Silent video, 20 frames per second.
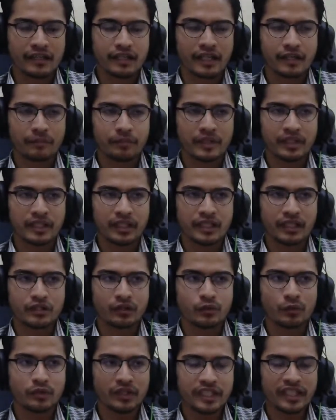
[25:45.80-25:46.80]
apa ni
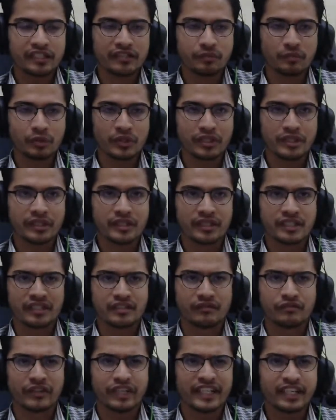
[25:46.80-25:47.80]
today's
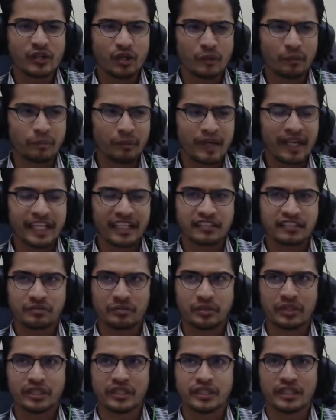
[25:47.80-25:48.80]
punya very complex
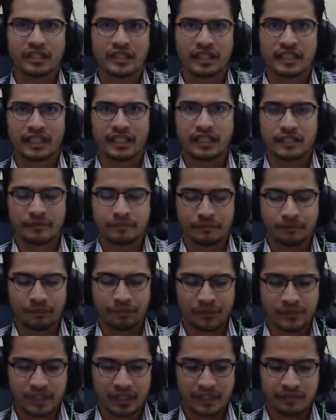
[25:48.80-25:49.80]
punya
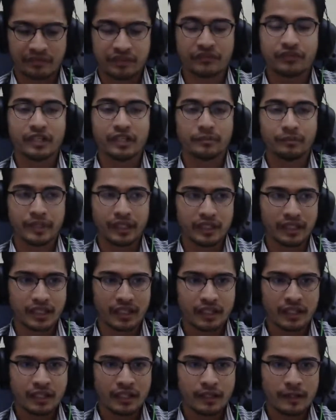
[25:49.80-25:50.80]
development lah.
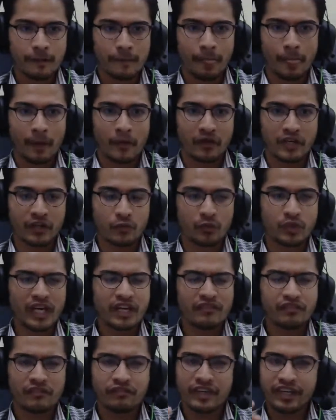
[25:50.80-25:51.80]
Alright, we
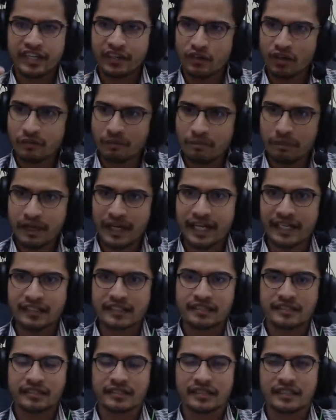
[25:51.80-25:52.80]
have very
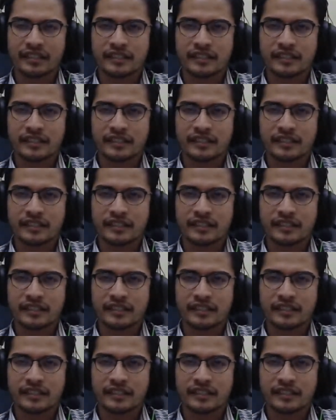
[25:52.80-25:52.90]
complex